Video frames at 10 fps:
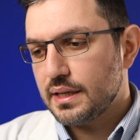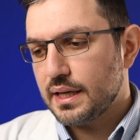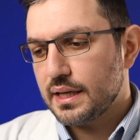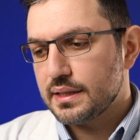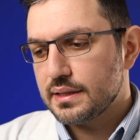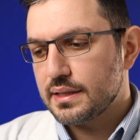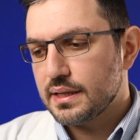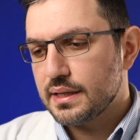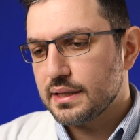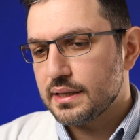and
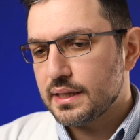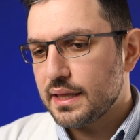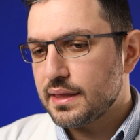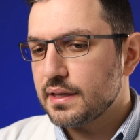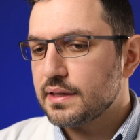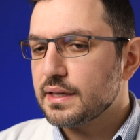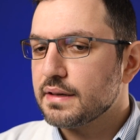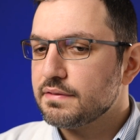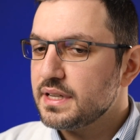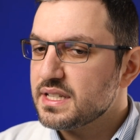I think
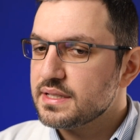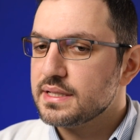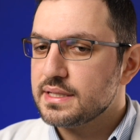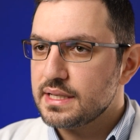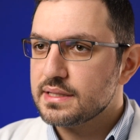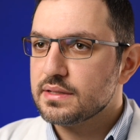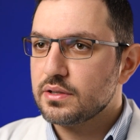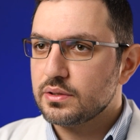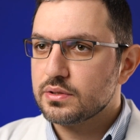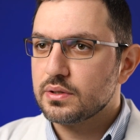venous disease is
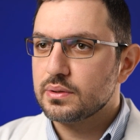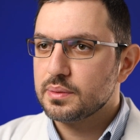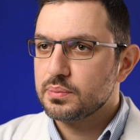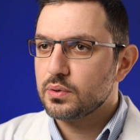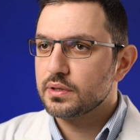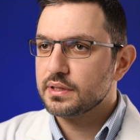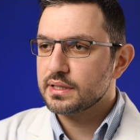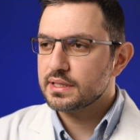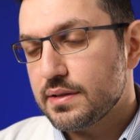also important.